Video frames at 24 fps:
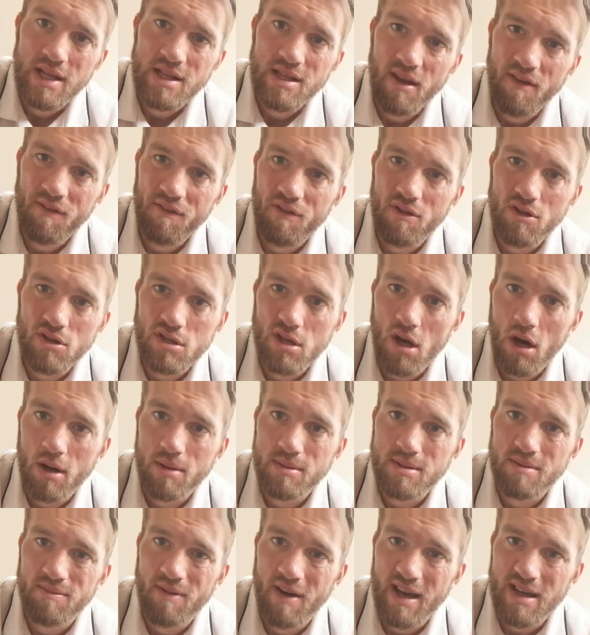different
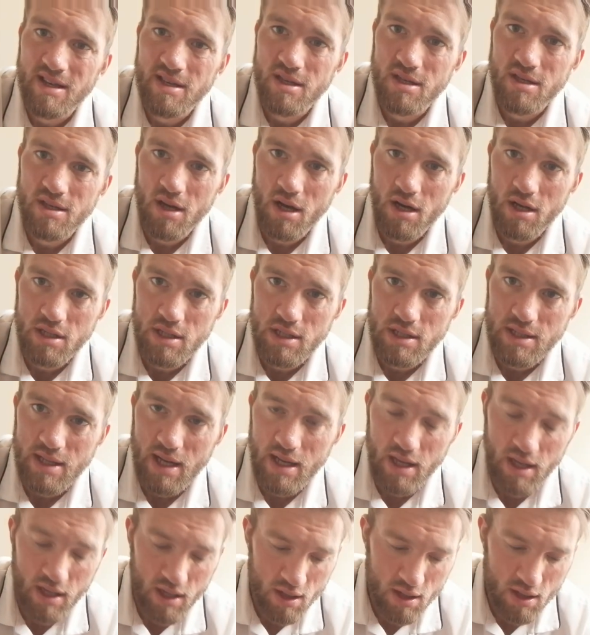types of exercises
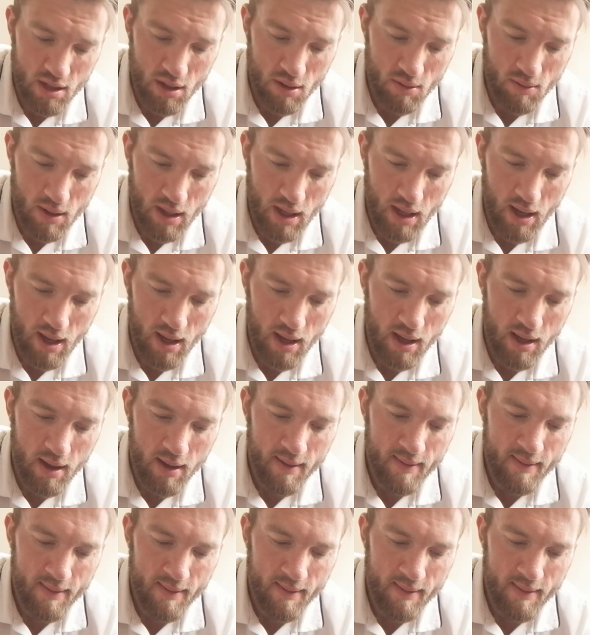that you can do, okay.